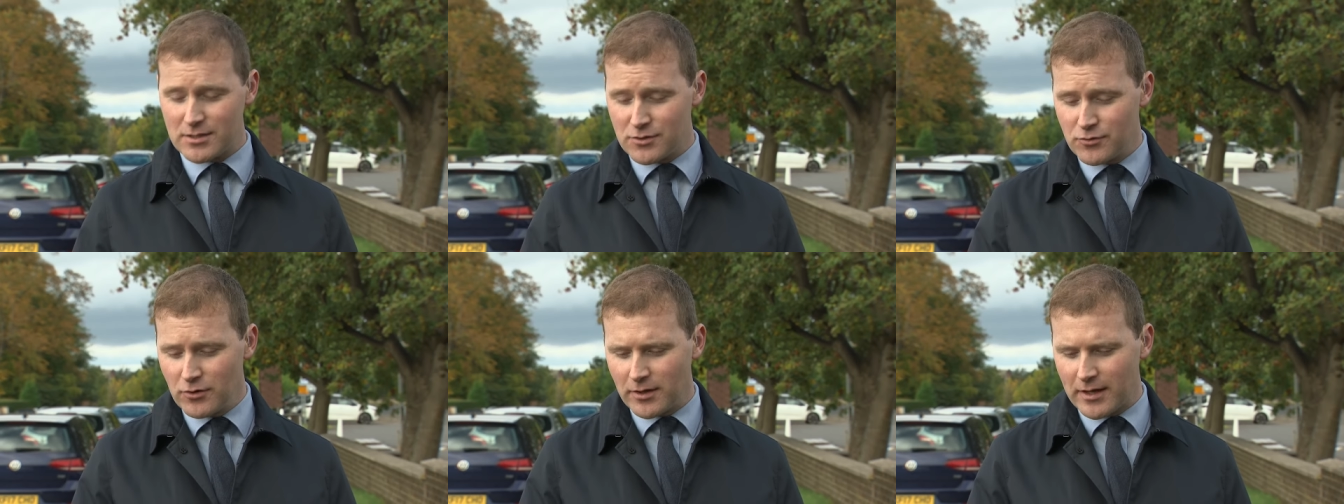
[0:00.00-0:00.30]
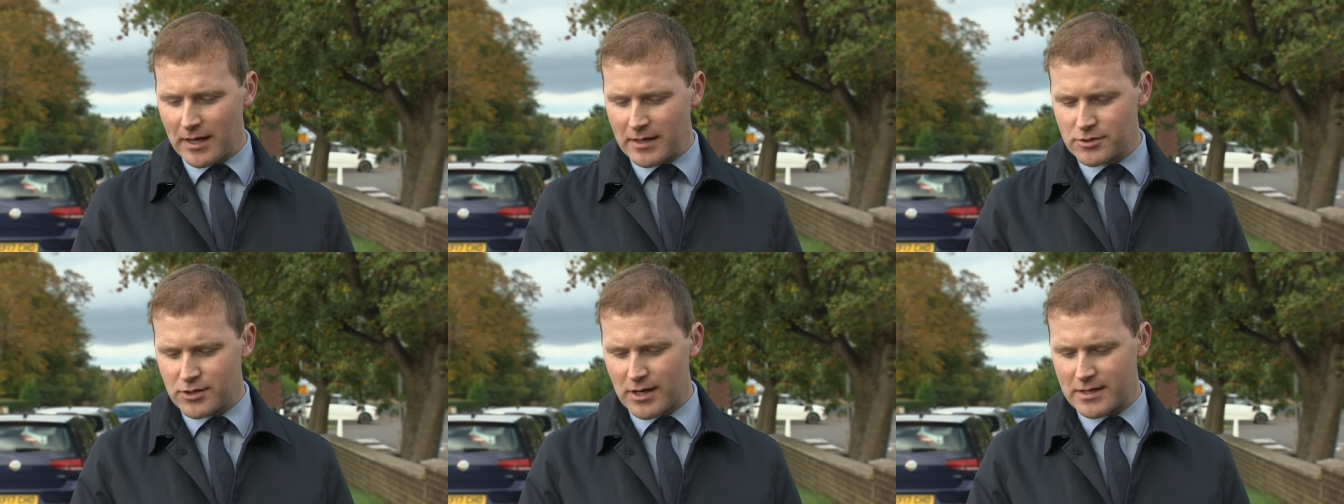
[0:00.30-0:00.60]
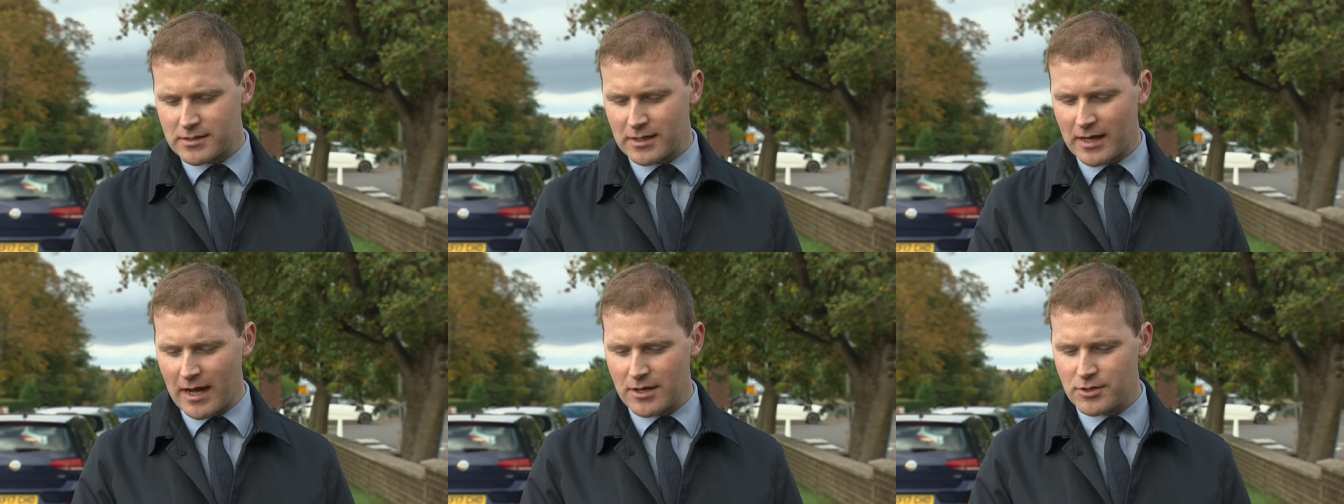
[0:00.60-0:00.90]
It's really
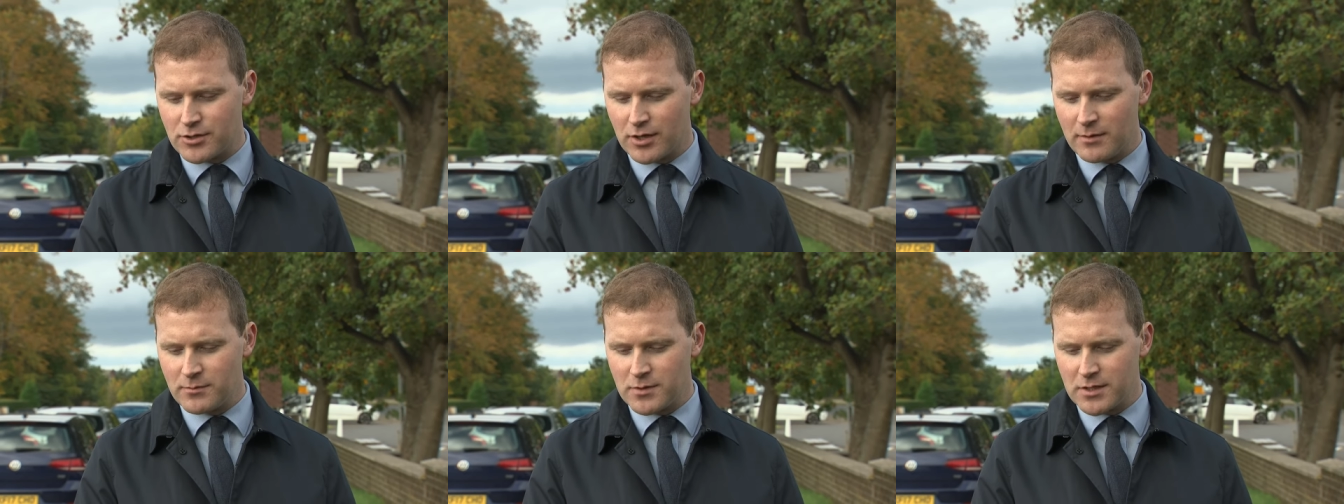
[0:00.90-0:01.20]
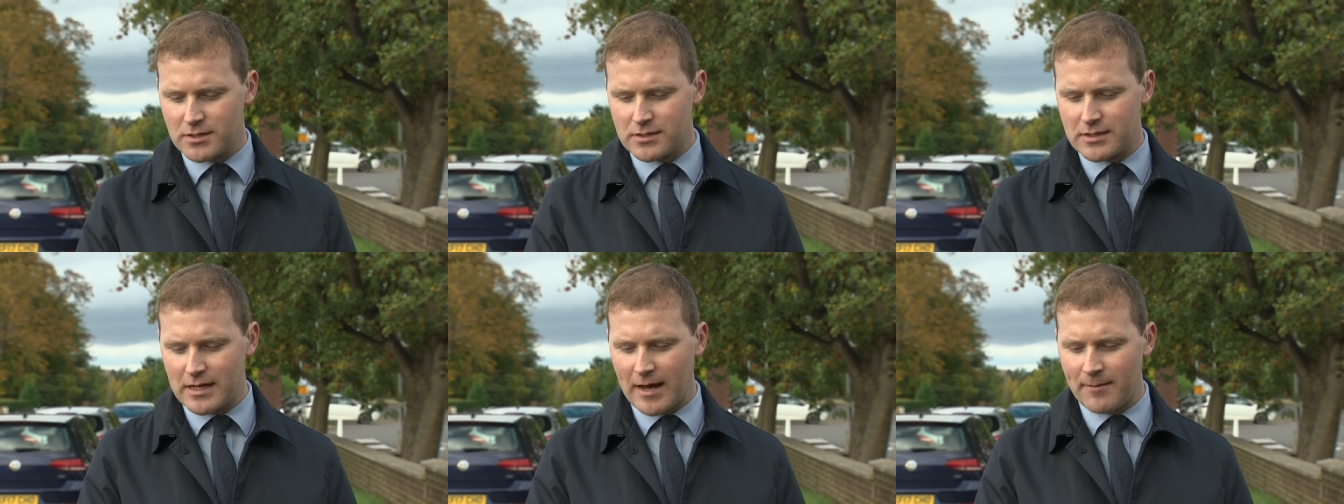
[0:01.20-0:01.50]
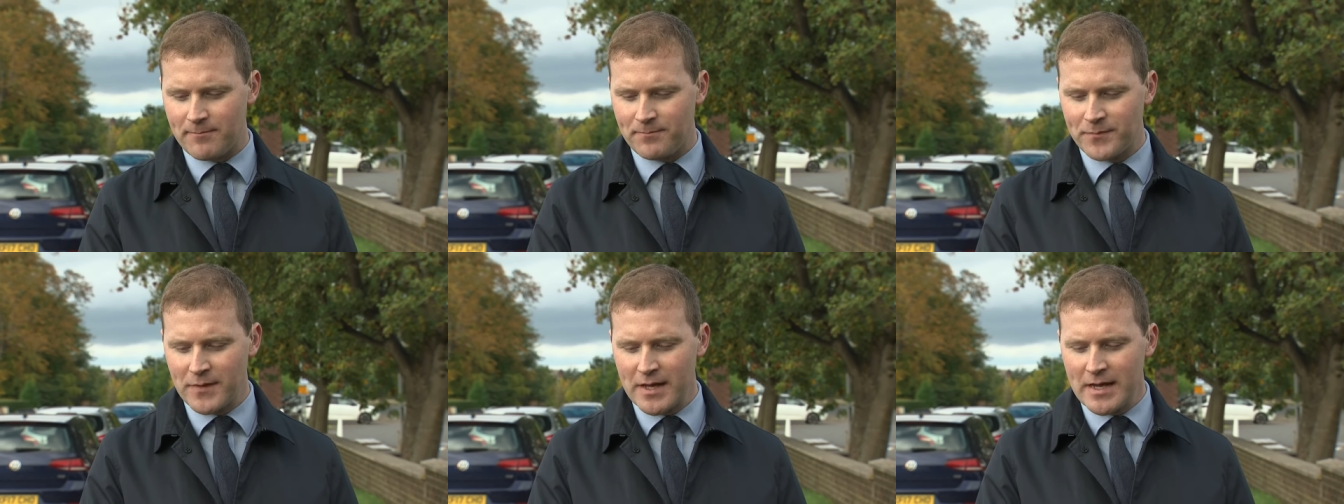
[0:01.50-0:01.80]
interesting, actually. I'm just
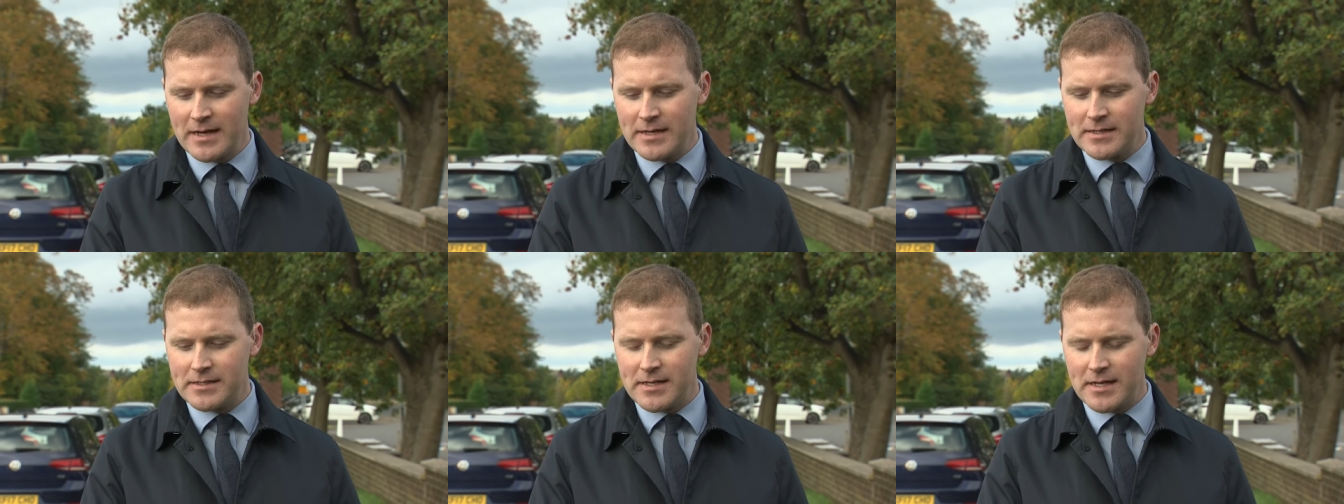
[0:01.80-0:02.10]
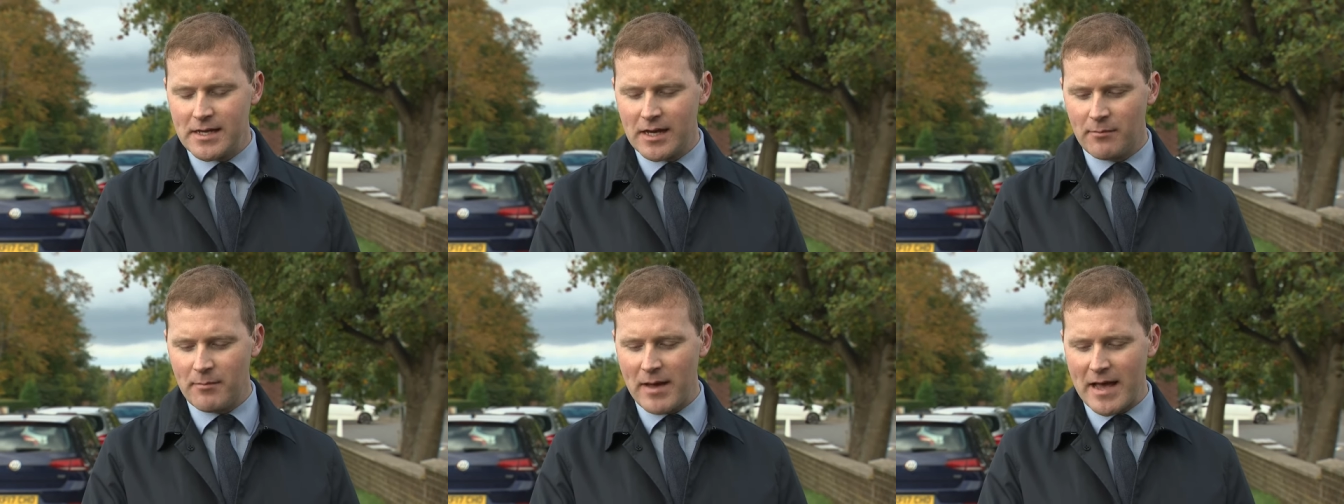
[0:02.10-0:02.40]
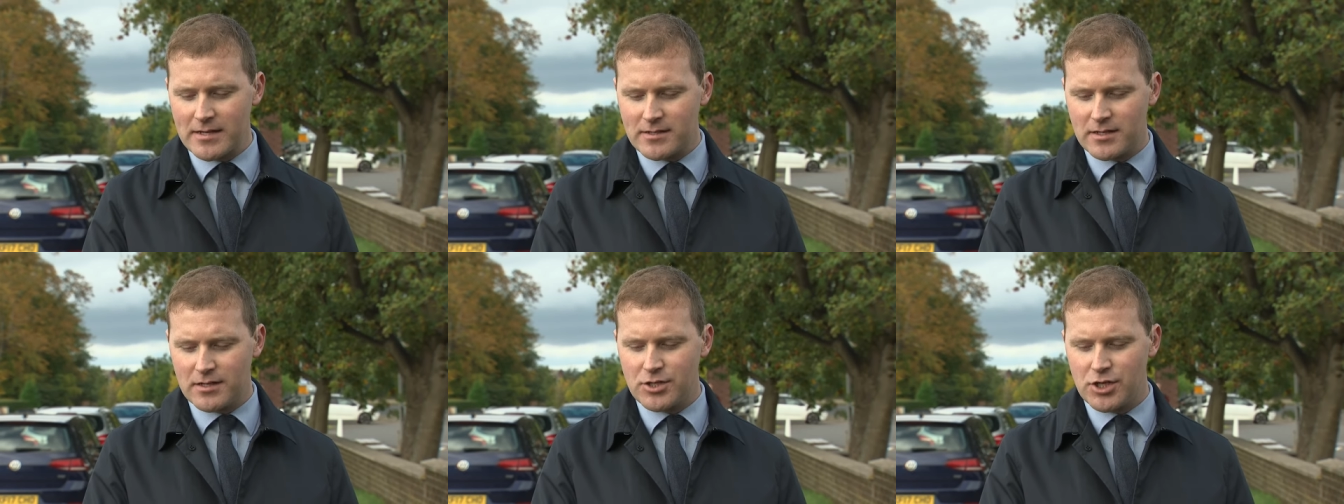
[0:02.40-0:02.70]
um, seeing a
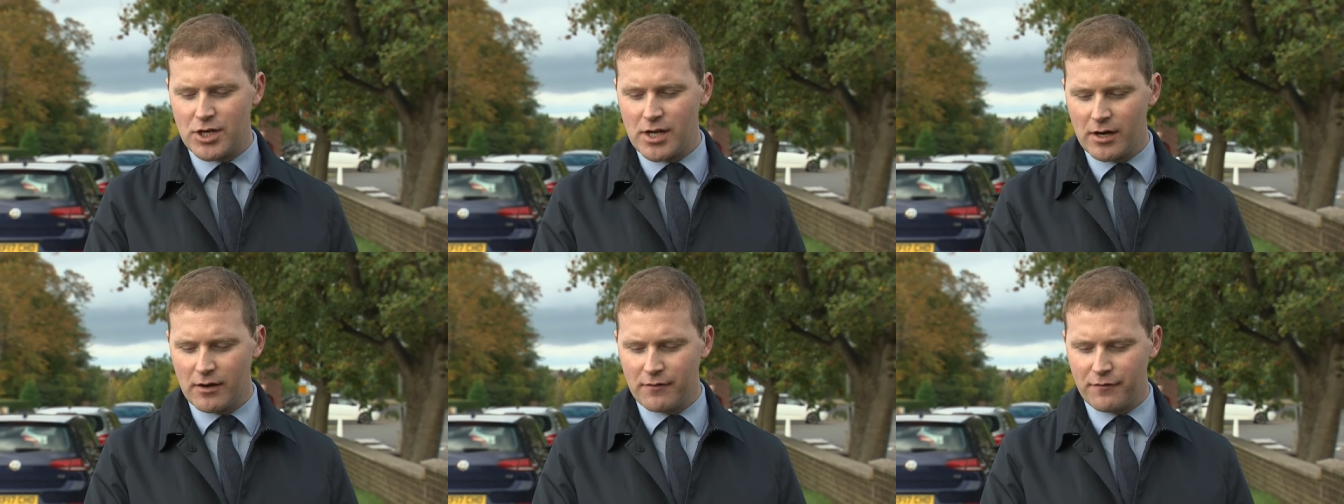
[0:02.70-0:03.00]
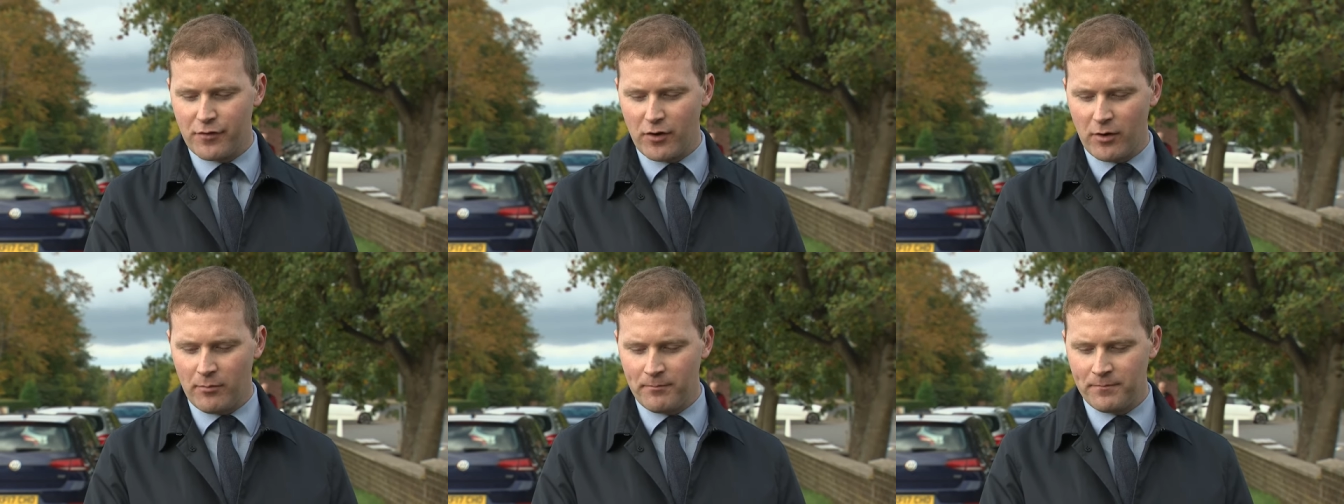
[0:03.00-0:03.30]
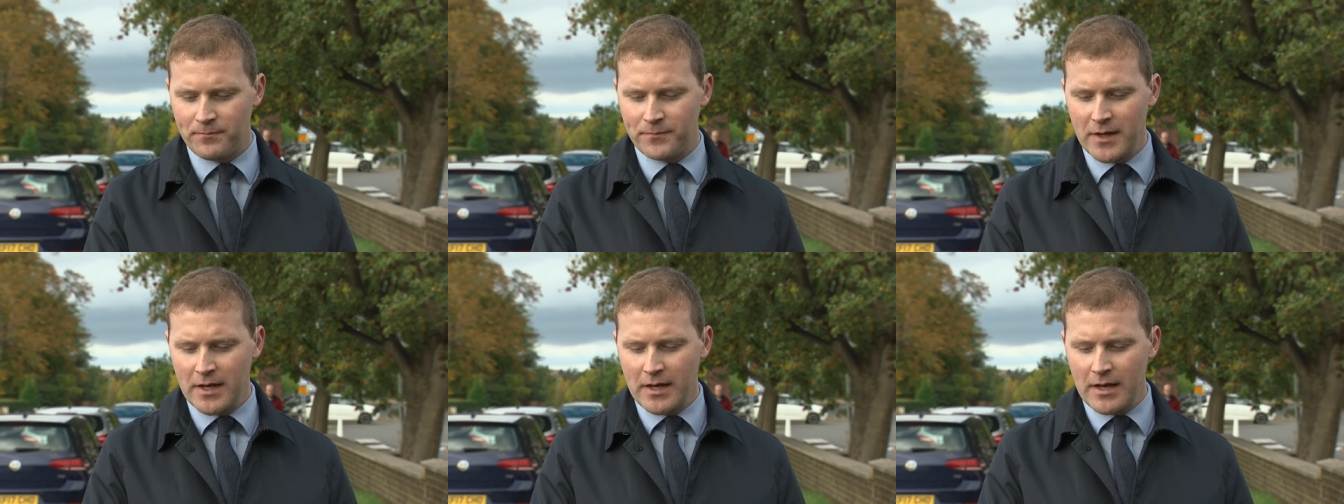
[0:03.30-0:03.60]
message here from